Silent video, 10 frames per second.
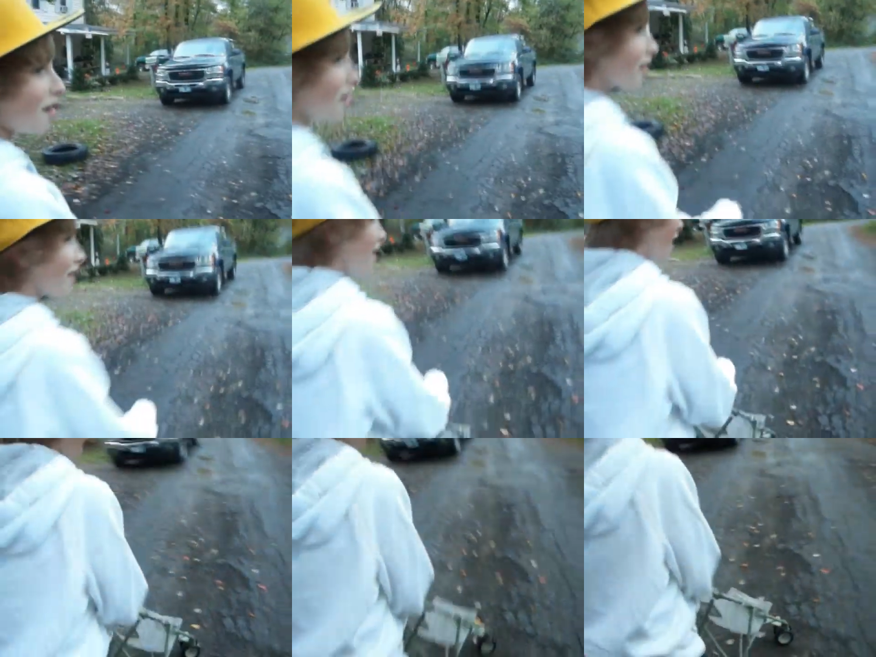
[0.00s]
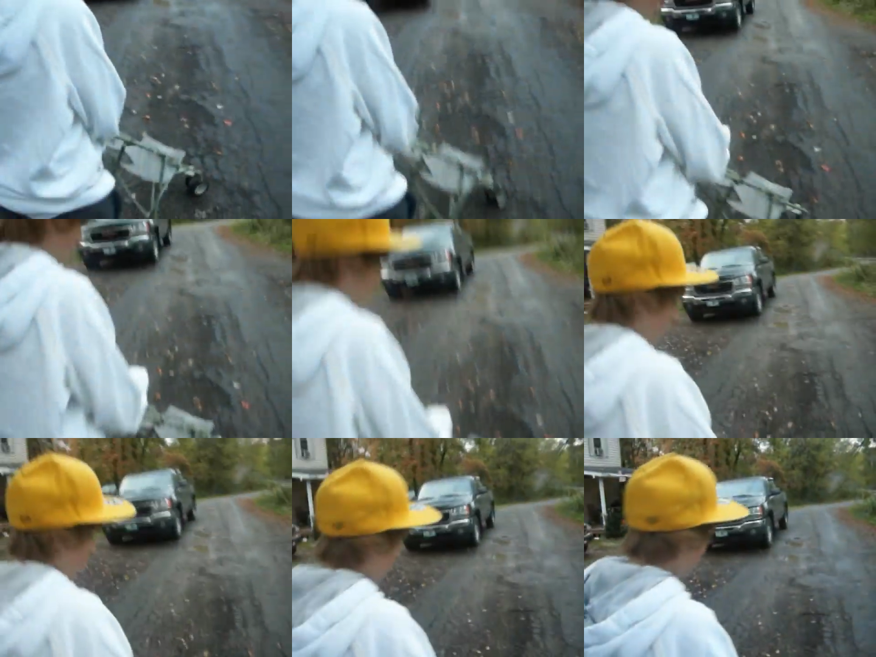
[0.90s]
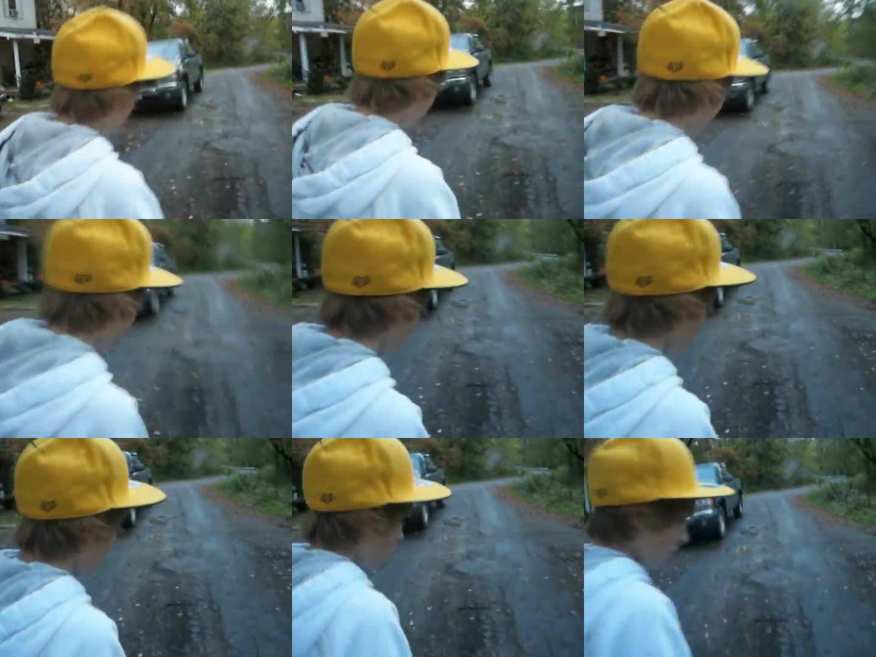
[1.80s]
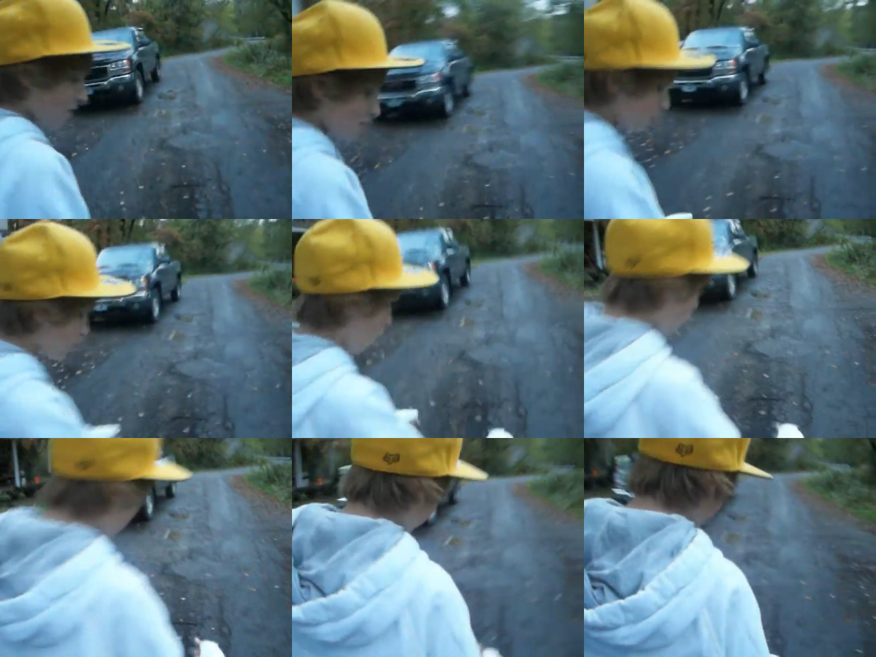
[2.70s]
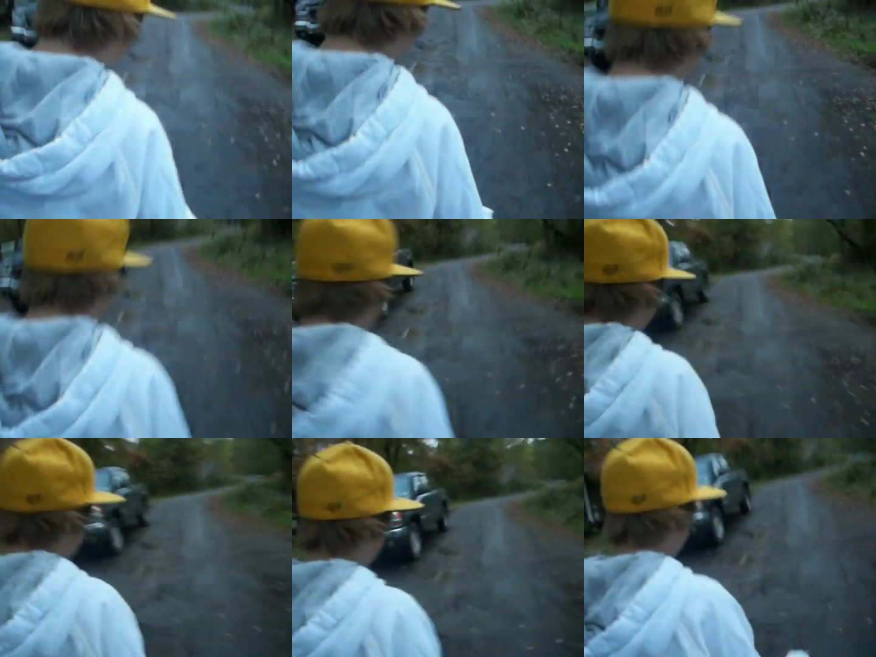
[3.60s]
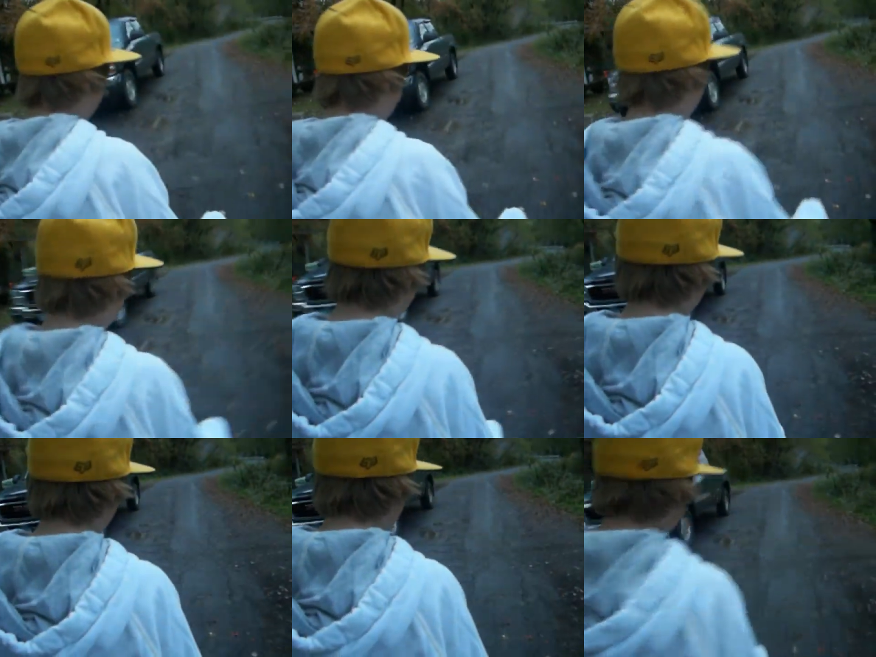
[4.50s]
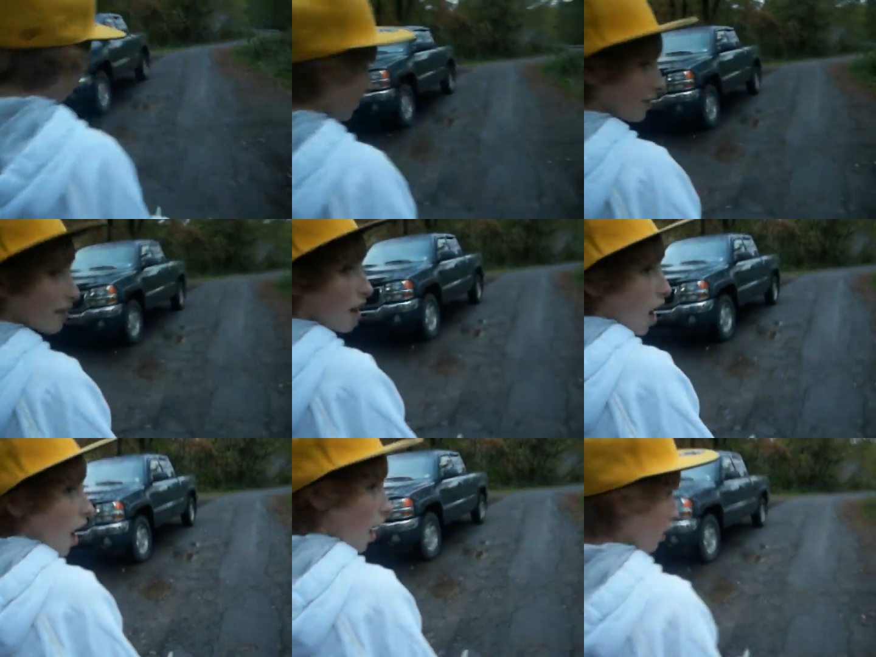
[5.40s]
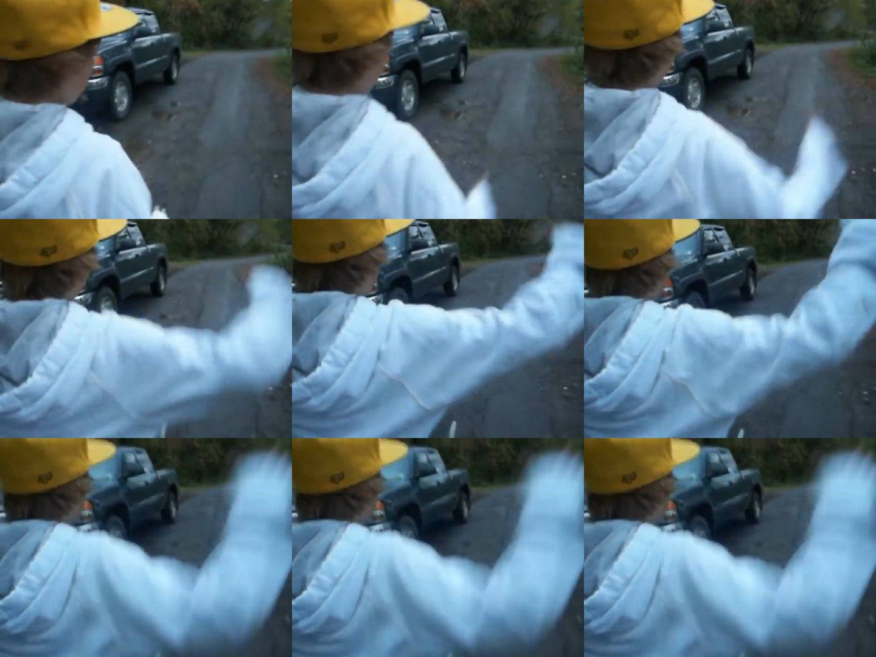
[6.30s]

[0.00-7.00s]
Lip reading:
(no speaker visible)